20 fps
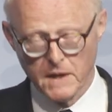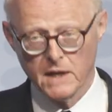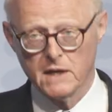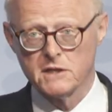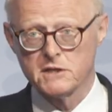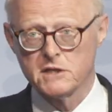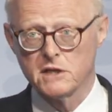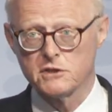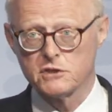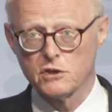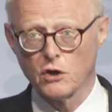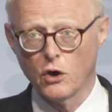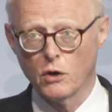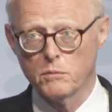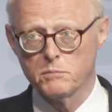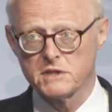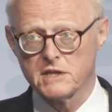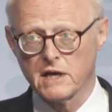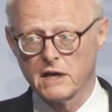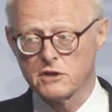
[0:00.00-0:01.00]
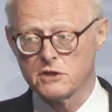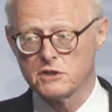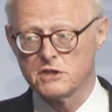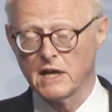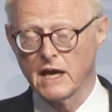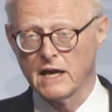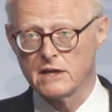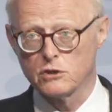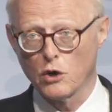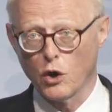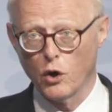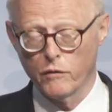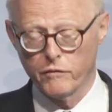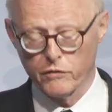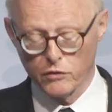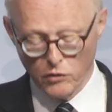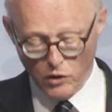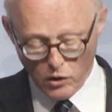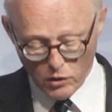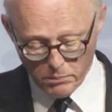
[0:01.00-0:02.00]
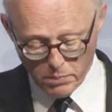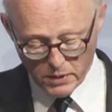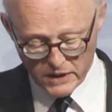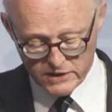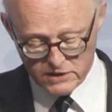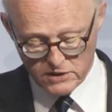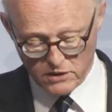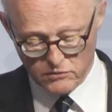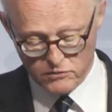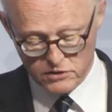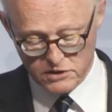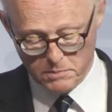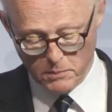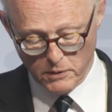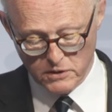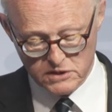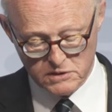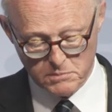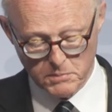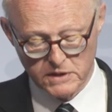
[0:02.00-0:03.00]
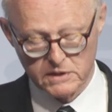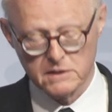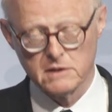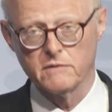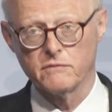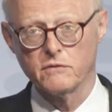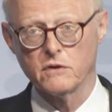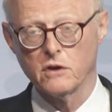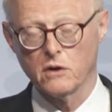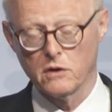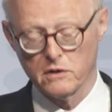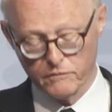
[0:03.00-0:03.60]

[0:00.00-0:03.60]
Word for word: since the Home Secretary has overall political responsibility for law